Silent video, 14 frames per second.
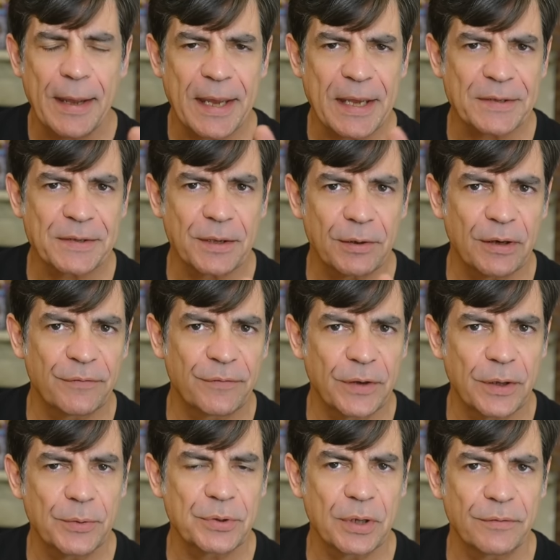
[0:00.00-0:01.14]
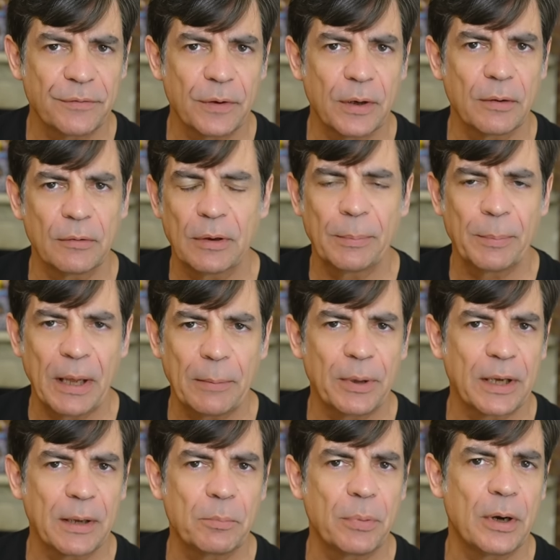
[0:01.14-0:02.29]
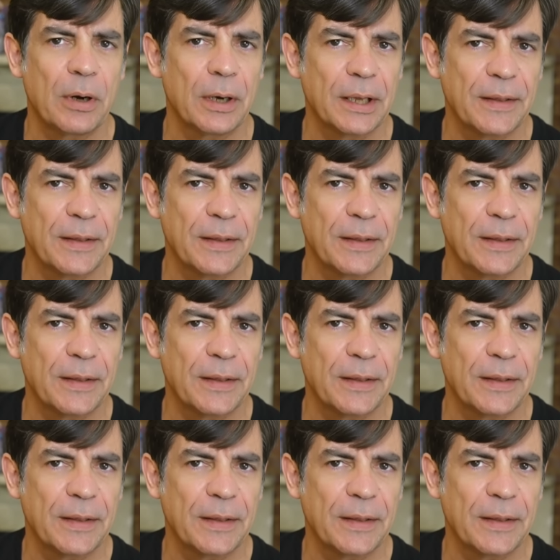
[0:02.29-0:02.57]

Is there a future for a Republican Party